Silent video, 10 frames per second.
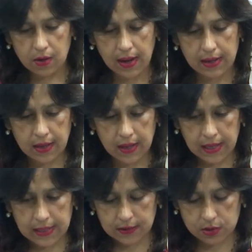right.
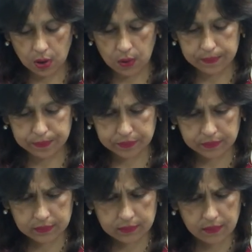So,
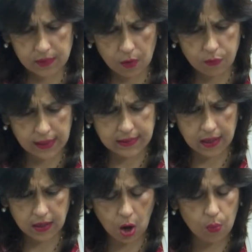
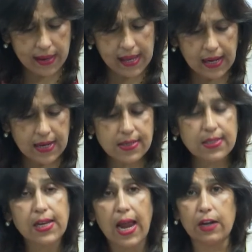further now we can
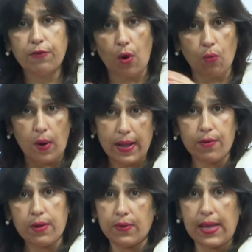understand from
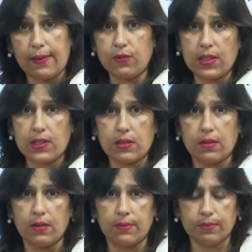whatever we have just
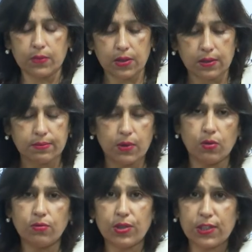um, uh, you
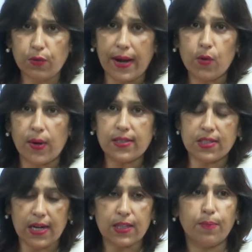know just try to
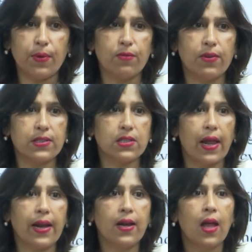understand in the previous
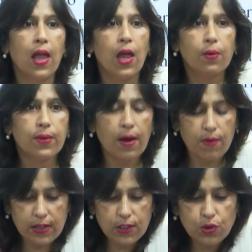slide, we have
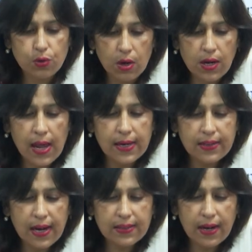understood
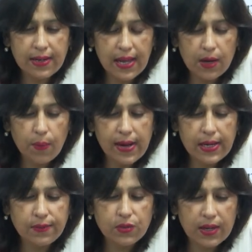that the
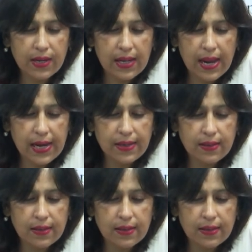derivatives indicate